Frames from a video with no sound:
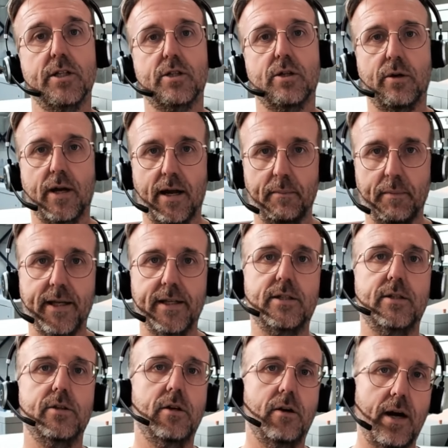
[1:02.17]
So that
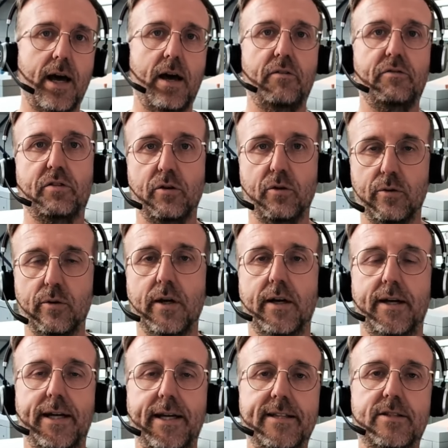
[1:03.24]
means you don't have to
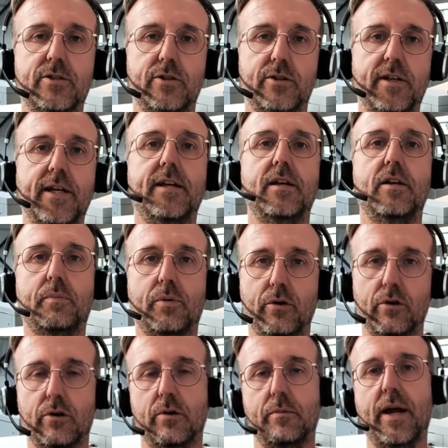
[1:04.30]
insert in the
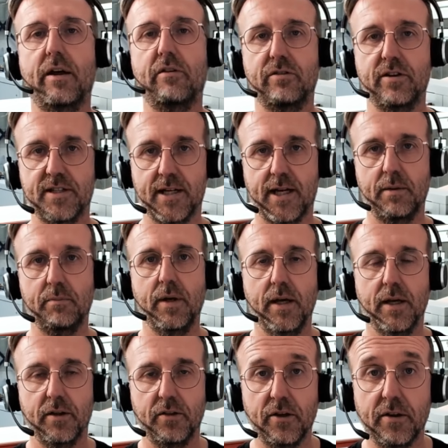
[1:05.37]
program every time
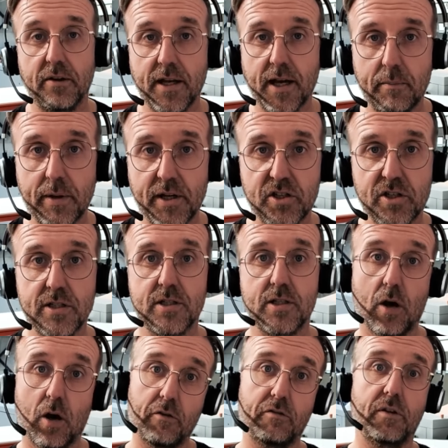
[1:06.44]
the
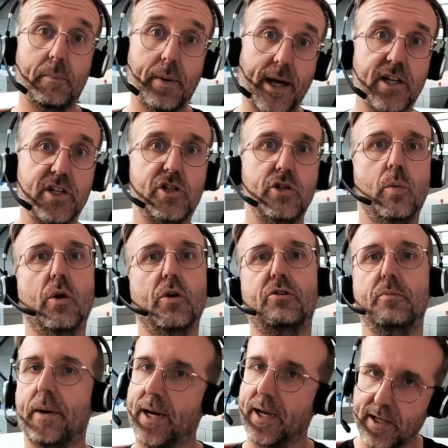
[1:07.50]
dimensions of the package you
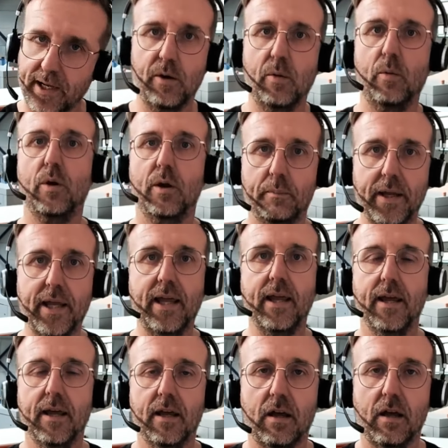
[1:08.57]
want to pack. It will
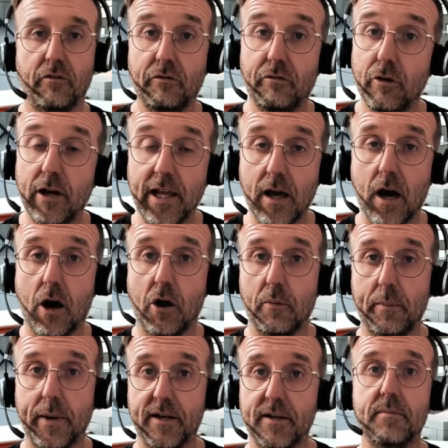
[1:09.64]
be fully
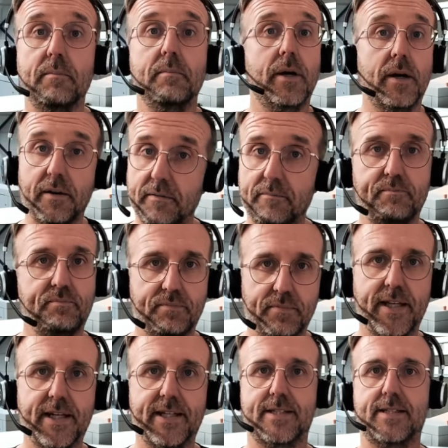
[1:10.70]
automated, but
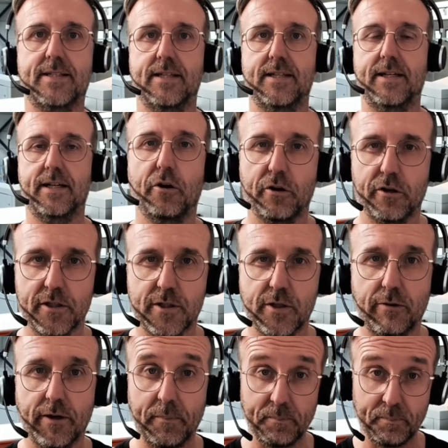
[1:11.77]
that's another
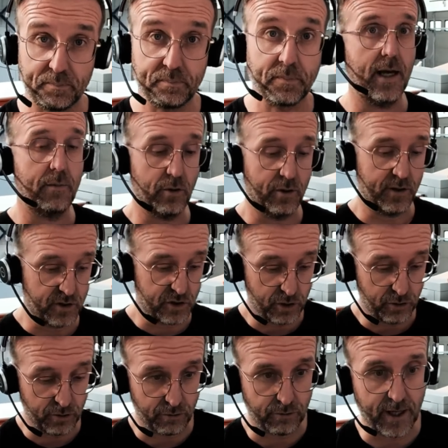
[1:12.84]
story. I'm going to
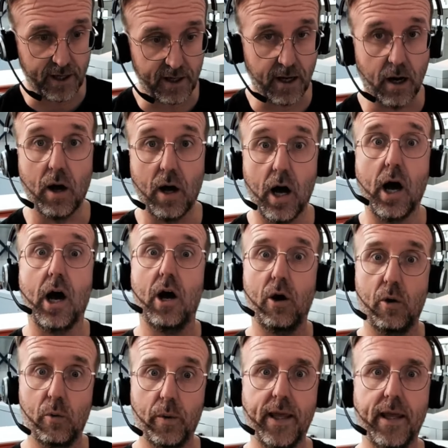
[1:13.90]
show you right now
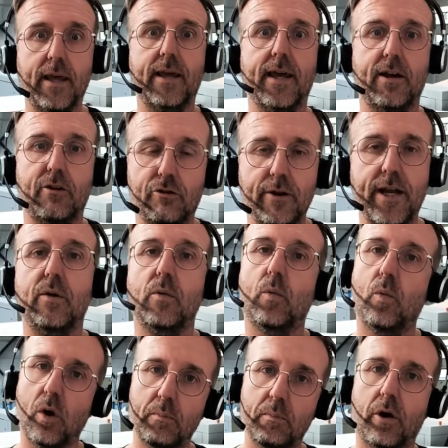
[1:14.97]
how we can
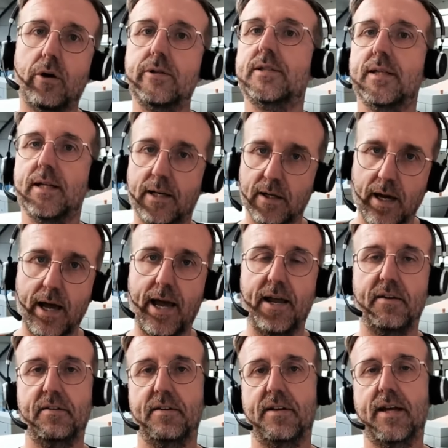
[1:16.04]
create one box
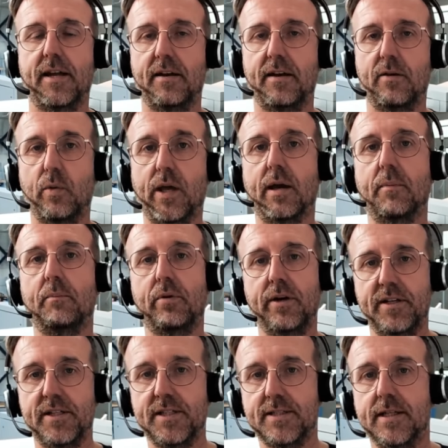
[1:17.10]
and then we can
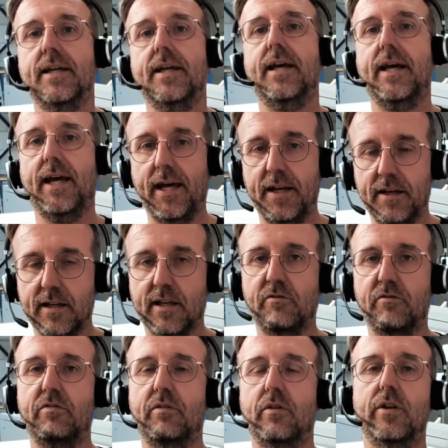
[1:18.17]
print it and I
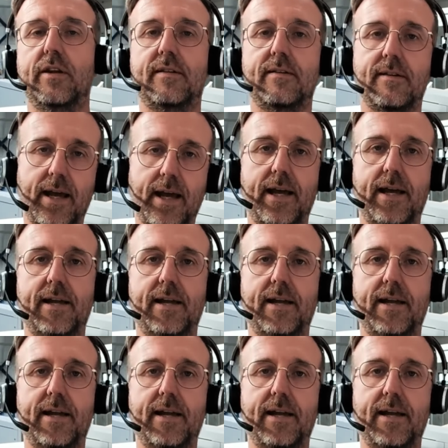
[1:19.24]
can fold it.